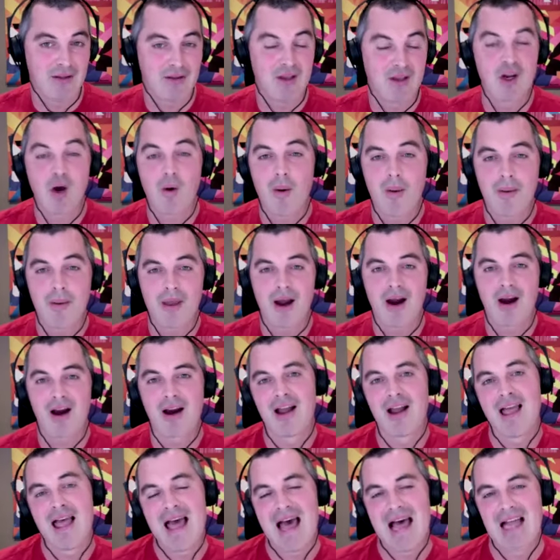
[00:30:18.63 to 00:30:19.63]
You know where we are,
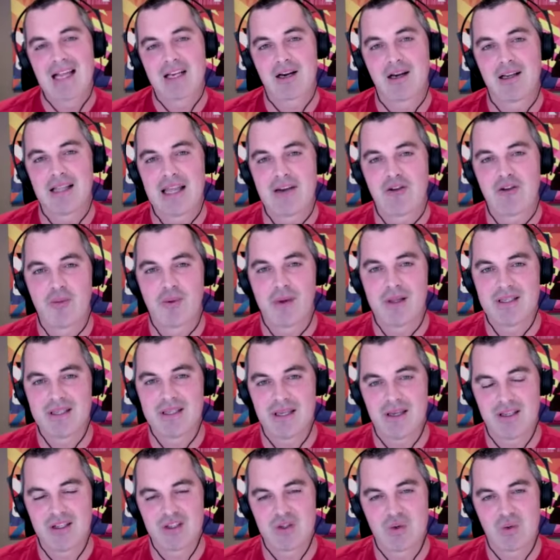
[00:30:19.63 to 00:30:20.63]
at Karl Henry
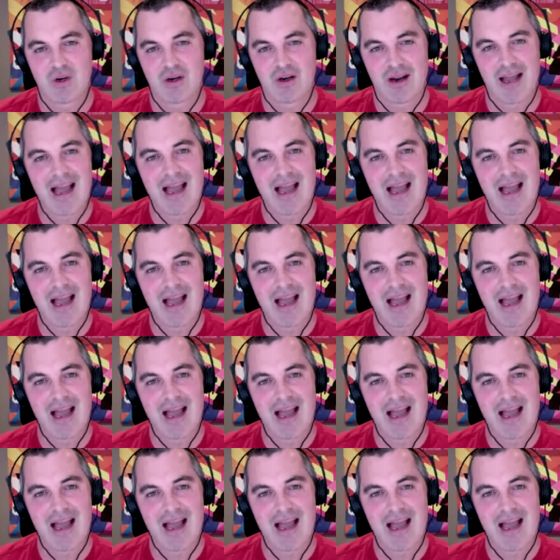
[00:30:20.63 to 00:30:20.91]
PT on Twitter